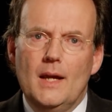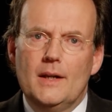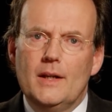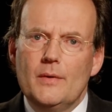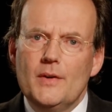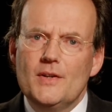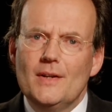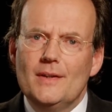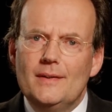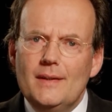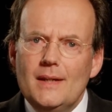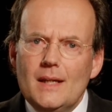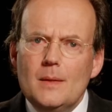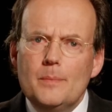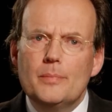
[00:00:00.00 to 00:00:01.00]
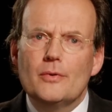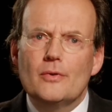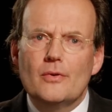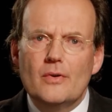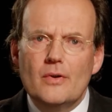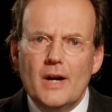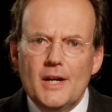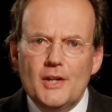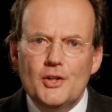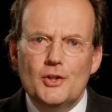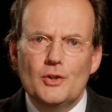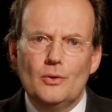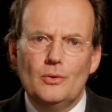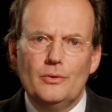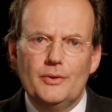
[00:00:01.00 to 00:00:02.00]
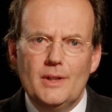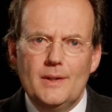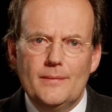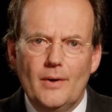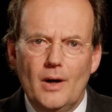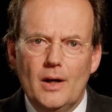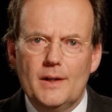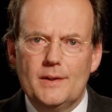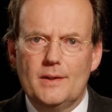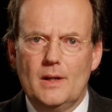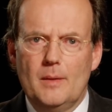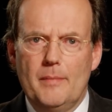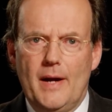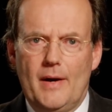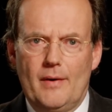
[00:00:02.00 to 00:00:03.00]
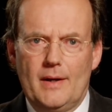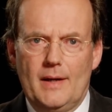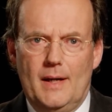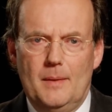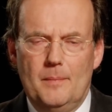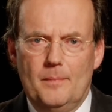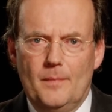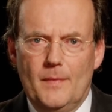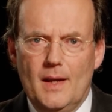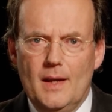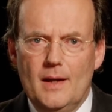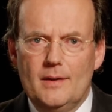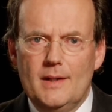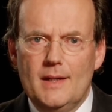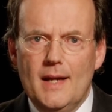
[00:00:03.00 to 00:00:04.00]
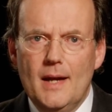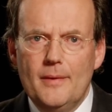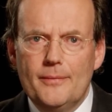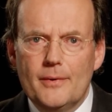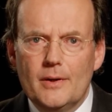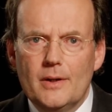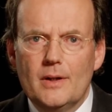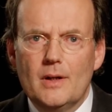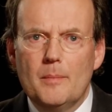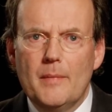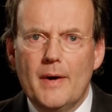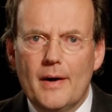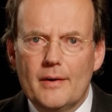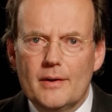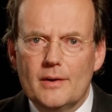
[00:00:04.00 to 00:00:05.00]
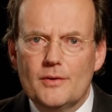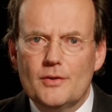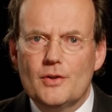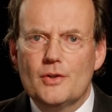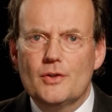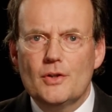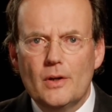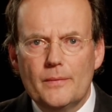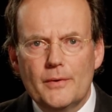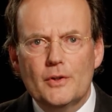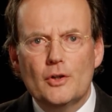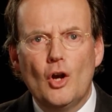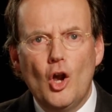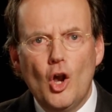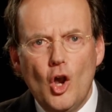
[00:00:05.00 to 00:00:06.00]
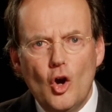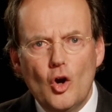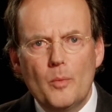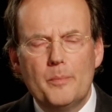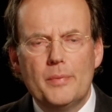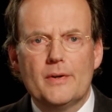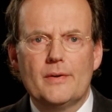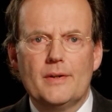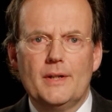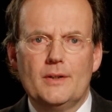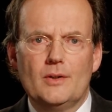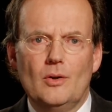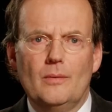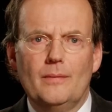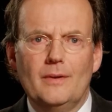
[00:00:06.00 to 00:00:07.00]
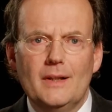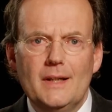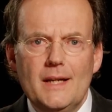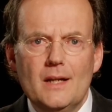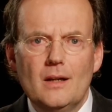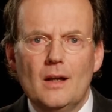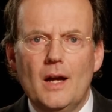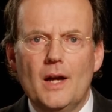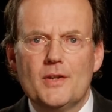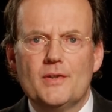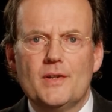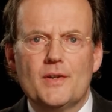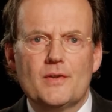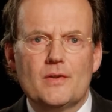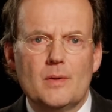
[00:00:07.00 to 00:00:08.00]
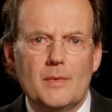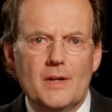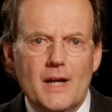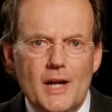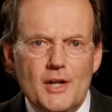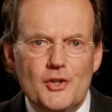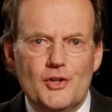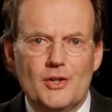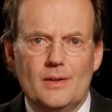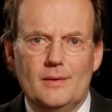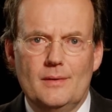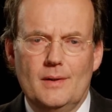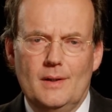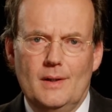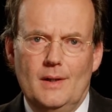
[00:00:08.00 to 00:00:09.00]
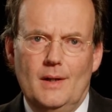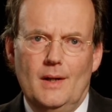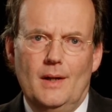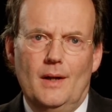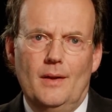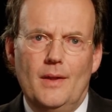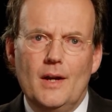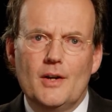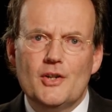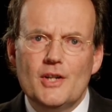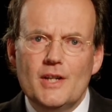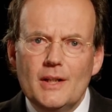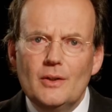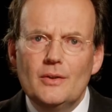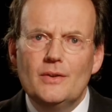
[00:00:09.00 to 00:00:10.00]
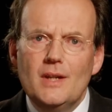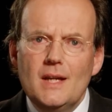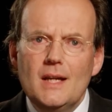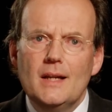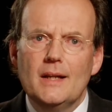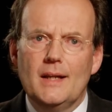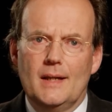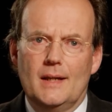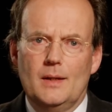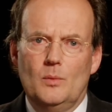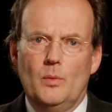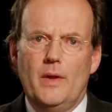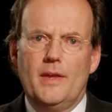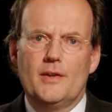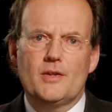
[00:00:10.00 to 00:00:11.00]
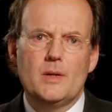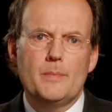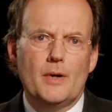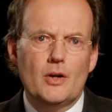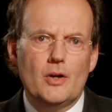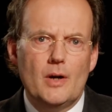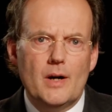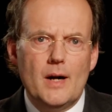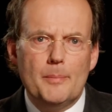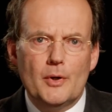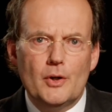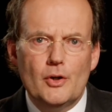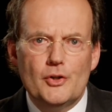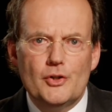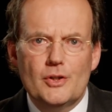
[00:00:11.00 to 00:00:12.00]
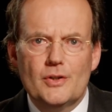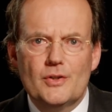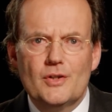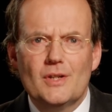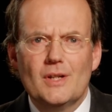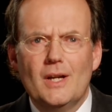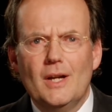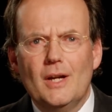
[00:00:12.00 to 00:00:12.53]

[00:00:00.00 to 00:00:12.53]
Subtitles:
There is a deep racial divide in America. The African Americans suffered a long period of legalized discrimination. They are still dealing with its repercussions.